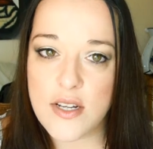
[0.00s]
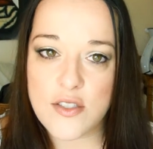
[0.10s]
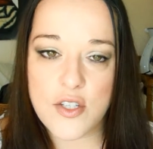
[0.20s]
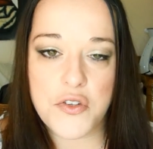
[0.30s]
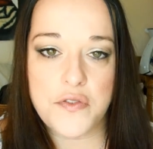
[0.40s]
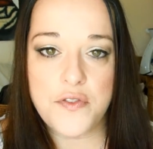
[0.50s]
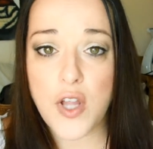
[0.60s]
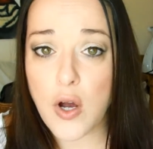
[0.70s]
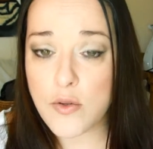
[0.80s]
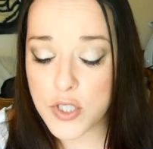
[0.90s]
There's a good
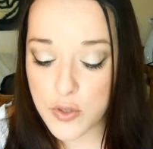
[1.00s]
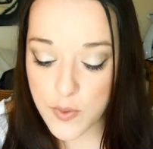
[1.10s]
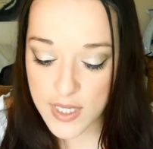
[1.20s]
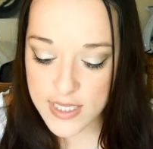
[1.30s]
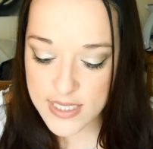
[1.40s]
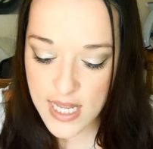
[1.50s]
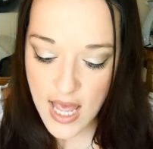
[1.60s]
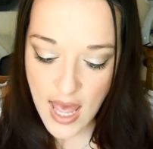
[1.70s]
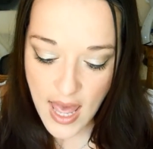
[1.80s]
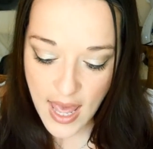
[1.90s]
flow to it.
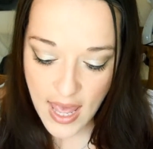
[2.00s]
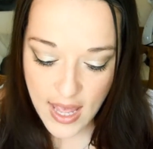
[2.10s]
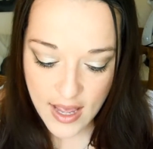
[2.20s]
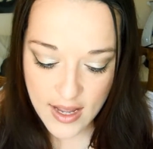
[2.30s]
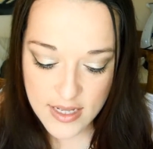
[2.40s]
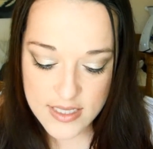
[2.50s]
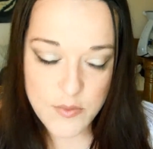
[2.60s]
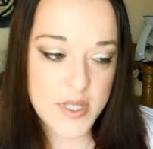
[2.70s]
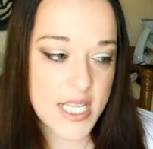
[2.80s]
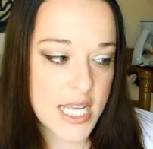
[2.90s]
And
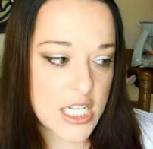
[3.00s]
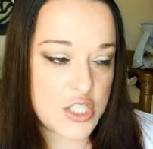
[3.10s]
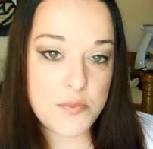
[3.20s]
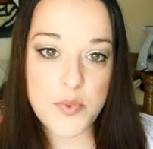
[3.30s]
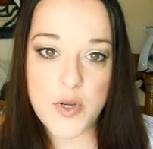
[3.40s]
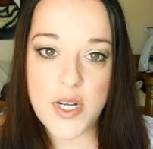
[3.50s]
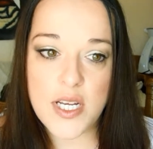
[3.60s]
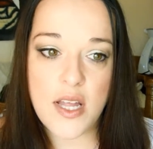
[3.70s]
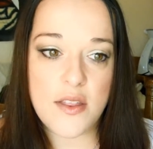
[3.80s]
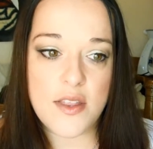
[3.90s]
with each
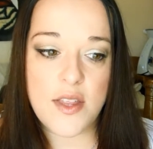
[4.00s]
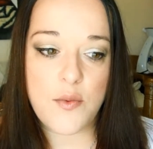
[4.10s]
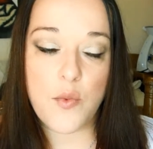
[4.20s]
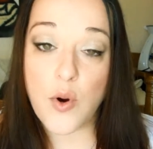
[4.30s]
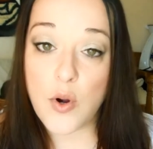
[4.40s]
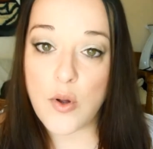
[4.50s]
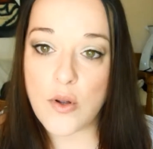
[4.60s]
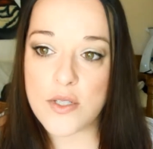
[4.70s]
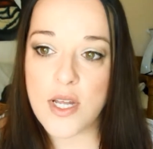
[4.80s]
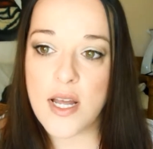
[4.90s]
book, the
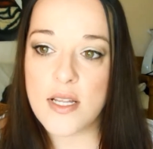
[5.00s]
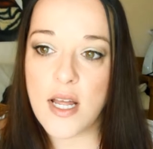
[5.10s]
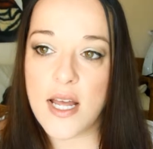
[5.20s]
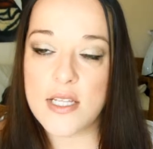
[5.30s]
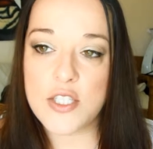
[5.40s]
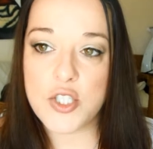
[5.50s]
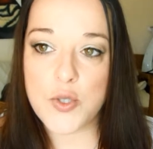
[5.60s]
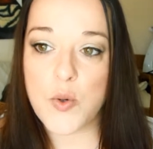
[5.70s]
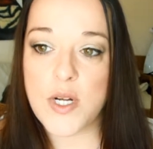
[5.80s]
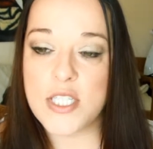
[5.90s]
world and the
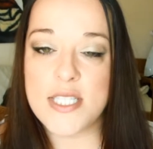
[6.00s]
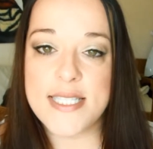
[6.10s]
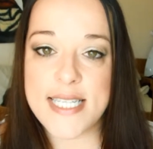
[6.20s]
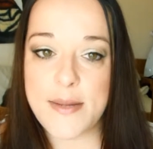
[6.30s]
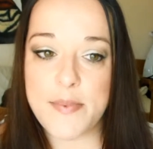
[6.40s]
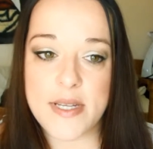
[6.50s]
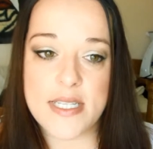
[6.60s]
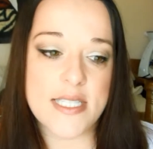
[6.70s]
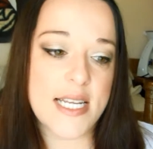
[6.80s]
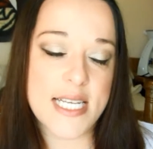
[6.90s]
story just
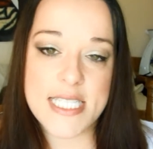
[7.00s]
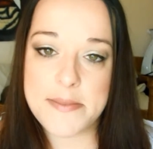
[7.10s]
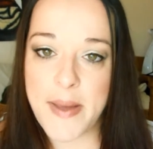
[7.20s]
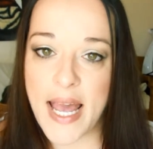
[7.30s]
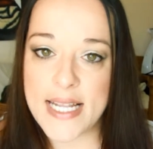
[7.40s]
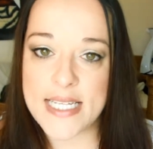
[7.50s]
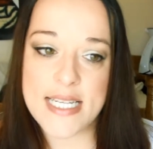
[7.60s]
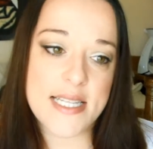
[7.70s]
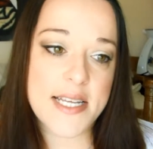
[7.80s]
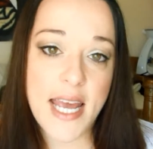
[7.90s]
deepened and
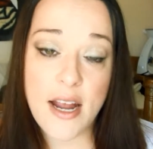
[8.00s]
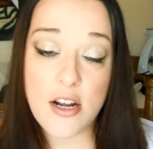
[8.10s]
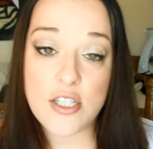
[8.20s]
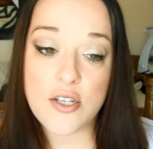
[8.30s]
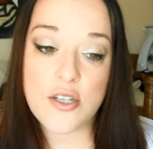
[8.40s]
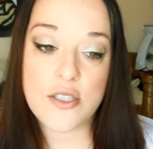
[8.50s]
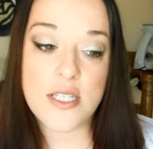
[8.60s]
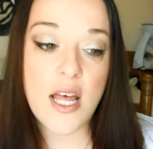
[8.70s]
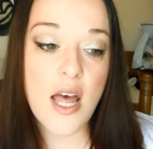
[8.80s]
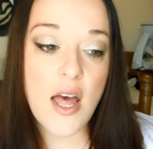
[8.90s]
expanded and the
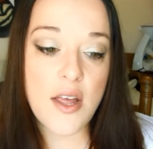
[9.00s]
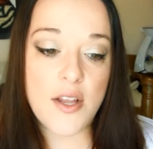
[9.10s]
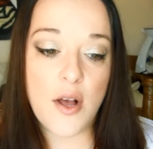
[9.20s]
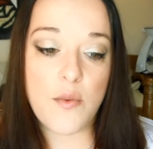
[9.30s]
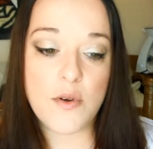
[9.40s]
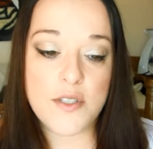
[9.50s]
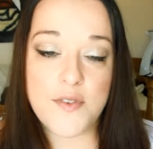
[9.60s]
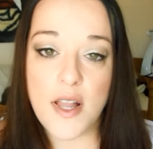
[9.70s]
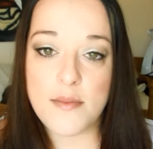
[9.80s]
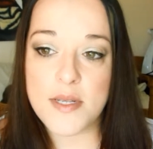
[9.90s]
characters, you know, were
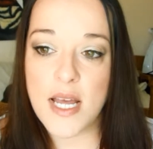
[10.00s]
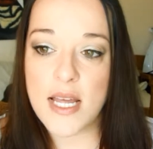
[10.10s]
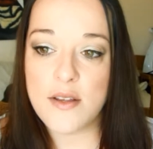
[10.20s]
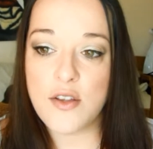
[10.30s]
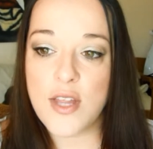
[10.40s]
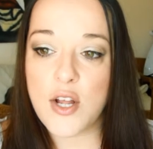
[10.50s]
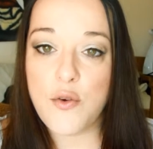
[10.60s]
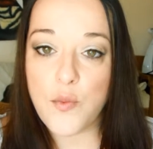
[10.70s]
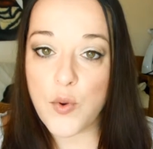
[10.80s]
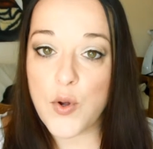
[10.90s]
developed and they
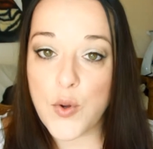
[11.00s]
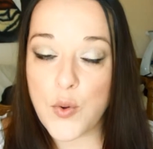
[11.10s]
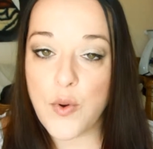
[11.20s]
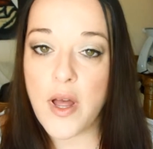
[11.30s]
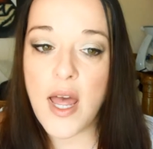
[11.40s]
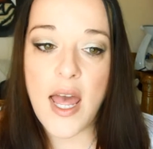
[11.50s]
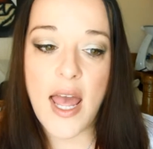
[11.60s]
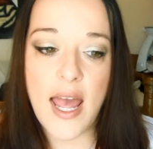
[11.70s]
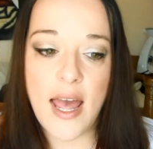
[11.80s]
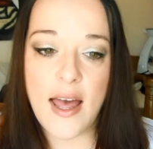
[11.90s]
grew
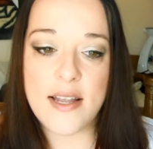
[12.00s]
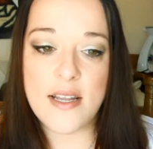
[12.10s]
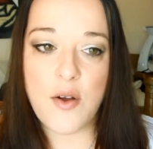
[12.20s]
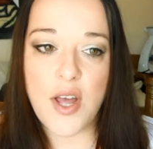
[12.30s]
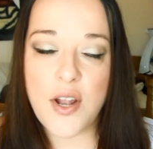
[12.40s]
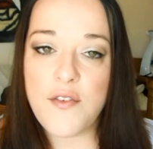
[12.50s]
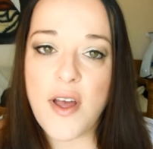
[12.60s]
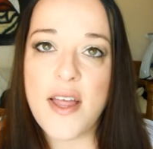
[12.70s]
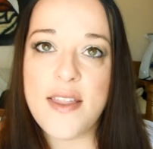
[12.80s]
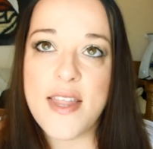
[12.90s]
and in a
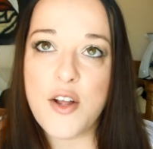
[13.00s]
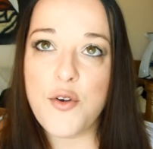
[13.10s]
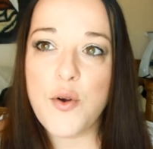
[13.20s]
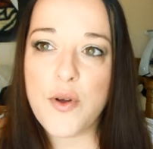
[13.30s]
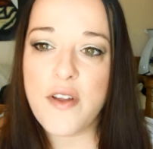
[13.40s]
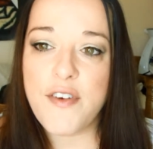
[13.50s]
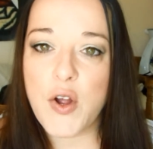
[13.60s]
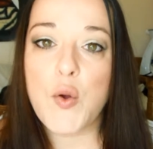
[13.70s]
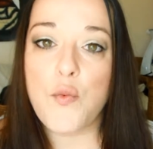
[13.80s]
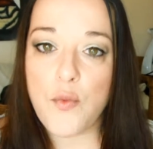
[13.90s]
they grew in a
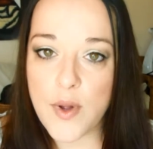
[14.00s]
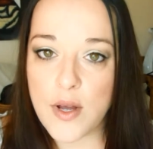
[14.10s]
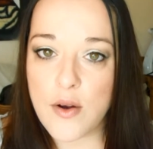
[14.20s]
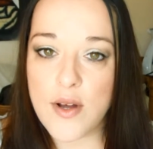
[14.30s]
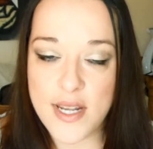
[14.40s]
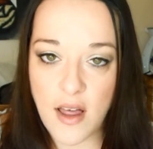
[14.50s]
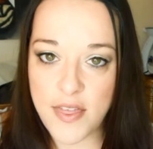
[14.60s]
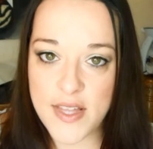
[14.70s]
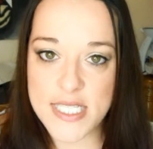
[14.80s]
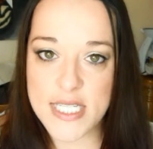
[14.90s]
very real and
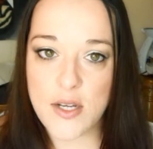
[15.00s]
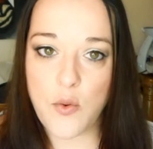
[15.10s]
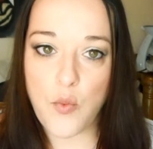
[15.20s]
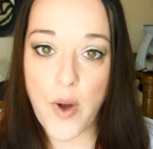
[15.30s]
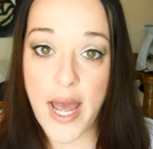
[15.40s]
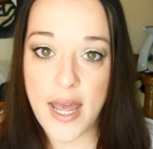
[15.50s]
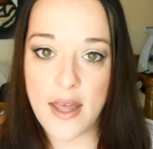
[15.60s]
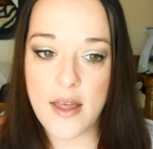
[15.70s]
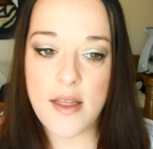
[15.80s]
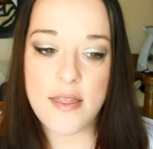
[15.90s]
authentic
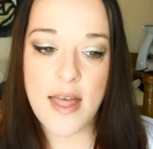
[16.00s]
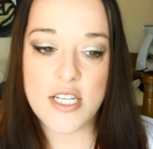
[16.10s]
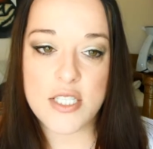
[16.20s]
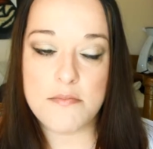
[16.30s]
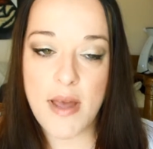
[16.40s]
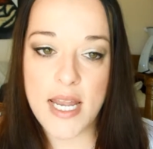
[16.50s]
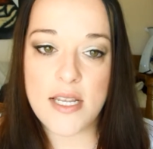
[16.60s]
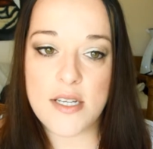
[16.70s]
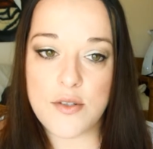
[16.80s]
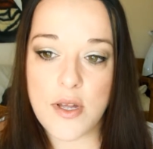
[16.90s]
way that just
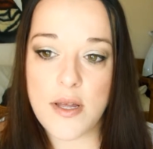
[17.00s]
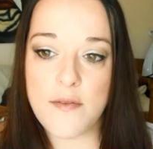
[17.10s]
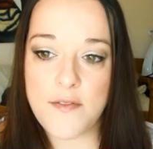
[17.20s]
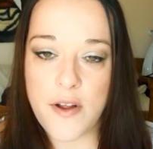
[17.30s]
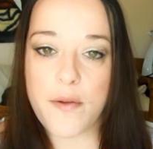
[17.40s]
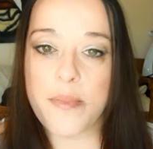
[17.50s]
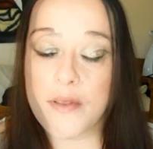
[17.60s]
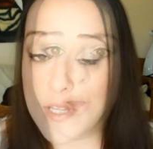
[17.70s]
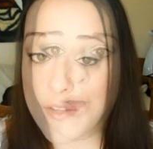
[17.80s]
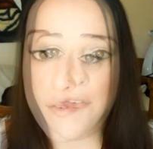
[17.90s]
made it very he believable.